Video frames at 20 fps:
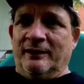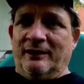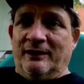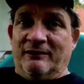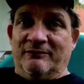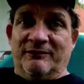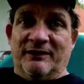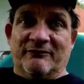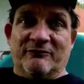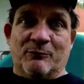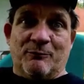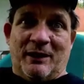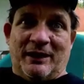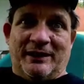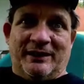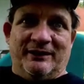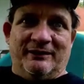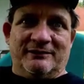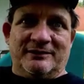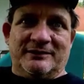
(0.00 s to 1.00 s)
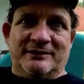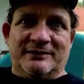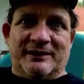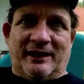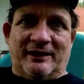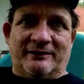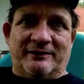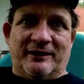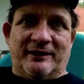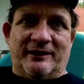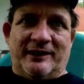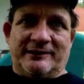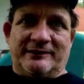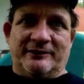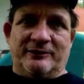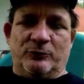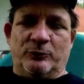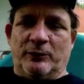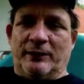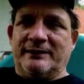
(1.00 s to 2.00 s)
of everybody else that's out there
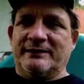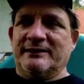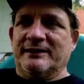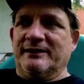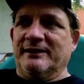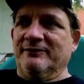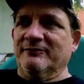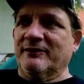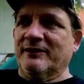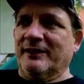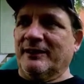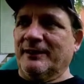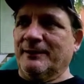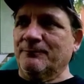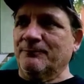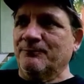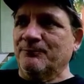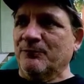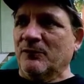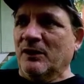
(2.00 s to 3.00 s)
acting crazy and everything.